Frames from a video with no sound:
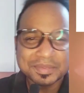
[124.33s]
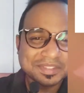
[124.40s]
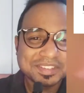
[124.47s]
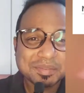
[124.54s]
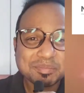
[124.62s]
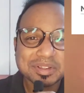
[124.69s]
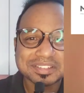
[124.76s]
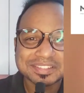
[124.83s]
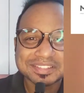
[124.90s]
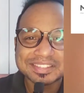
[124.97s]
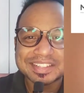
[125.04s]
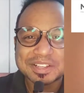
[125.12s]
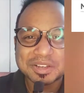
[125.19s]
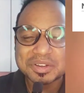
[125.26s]
Simple.
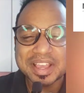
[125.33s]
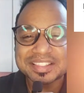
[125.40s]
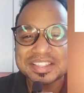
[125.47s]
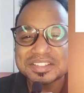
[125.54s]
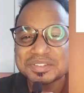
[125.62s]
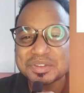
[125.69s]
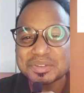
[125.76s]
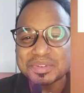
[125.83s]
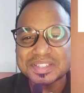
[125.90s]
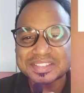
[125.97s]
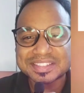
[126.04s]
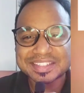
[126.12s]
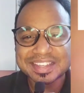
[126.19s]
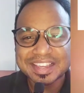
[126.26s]
Look at this
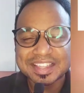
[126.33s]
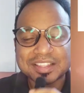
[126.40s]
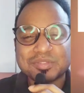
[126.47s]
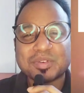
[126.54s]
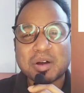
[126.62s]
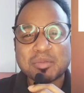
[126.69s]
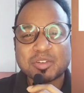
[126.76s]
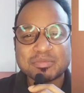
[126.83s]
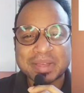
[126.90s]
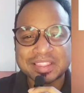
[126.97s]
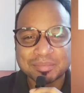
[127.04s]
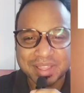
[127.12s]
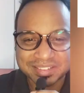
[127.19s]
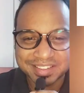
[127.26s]
universe in the form of
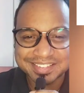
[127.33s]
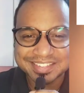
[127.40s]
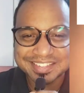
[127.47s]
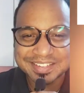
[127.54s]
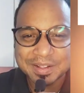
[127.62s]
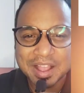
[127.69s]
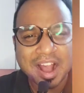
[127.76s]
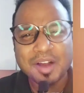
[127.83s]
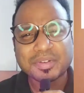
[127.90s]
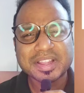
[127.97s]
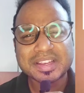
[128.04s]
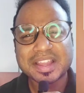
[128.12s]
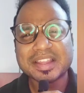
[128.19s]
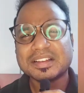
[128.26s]
mathematics. How
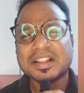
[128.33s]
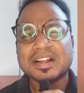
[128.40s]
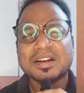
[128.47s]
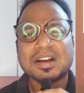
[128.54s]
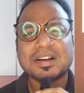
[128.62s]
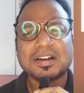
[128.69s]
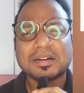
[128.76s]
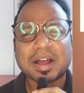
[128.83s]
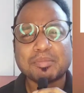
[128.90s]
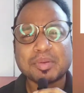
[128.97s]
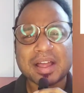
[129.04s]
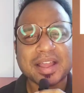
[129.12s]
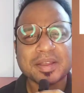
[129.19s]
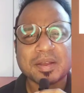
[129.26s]
can I uh,
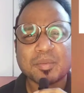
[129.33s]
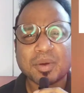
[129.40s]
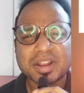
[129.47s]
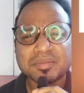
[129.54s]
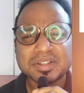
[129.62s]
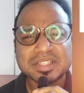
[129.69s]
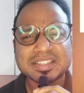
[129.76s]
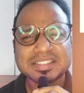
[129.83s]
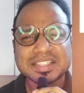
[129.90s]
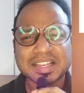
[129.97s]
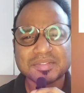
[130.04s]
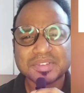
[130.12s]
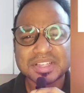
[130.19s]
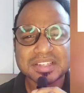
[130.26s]
apply whatever things
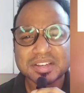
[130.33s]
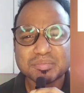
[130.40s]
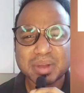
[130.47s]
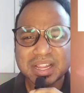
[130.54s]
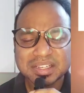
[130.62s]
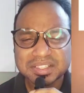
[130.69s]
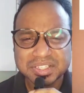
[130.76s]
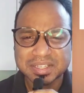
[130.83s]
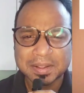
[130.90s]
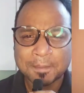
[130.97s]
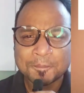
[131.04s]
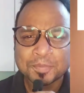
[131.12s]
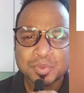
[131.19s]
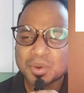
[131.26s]
that I've learned in biology?
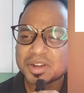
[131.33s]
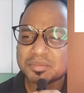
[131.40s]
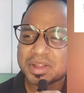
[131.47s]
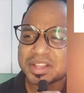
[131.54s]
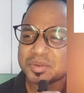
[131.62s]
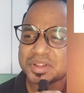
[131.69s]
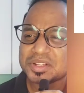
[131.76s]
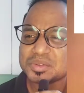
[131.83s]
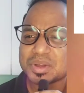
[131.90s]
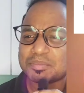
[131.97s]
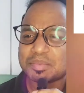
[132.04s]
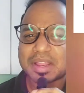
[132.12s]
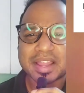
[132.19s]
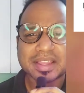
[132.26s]
What am I going to
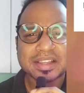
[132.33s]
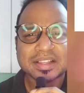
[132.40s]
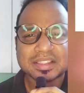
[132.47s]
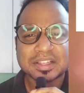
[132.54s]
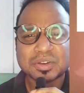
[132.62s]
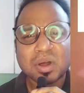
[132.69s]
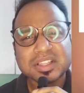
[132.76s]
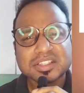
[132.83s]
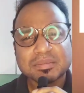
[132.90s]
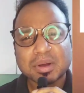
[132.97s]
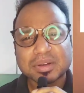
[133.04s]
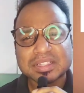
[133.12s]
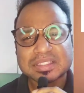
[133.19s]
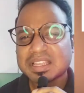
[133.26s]
apply the knowledge
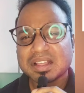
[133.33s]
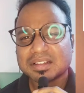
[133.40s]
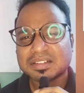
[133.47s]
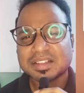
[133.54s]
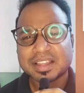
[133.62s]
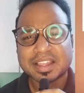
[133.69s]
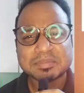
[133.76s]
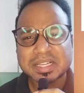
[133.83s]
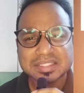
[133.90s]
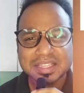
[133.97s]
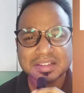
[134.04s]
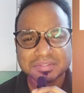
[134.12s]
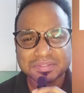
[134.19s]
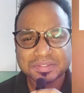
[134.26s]
about a cell in
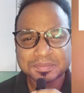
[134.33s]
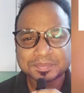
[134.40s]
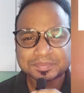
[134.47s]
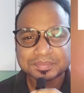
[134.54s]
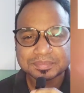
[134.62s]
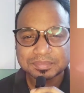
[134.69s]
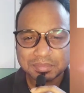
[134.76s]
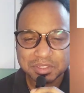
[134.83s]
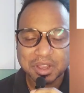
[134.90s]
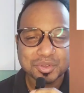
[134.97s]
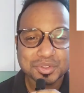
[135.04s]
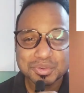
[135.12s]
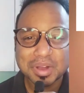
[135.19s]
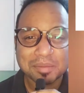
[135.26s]
myself?
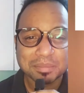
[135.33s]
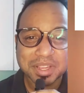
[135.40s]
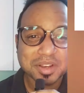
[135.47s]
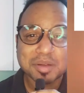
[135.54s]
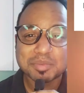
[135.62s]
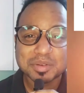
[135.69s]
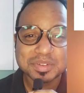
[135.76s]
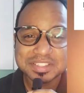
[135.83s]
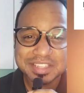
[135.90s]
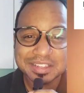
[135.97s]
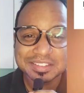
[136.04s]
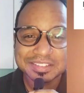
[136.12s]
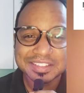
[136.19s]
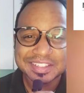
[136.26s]
Now you are made up of a
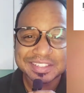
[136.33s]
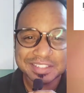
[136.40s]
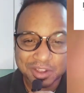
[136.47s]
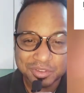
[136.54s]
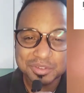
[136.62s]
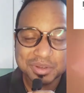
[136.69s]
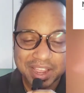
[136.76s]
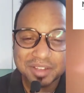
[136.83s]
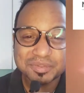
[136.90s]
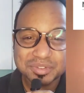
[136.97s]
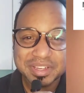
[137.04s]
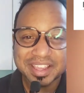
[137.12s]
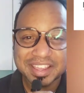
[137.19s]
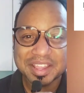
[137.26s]
cell. Now you have
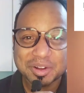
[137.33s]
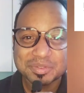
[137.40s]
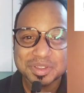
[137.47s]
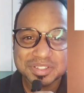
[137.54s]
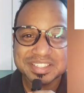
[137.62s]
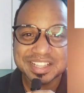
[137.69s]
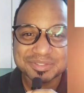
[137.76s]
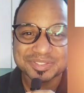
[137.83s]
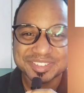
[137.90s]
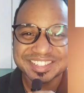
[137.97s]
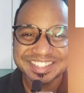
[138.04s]
to take care of yourself.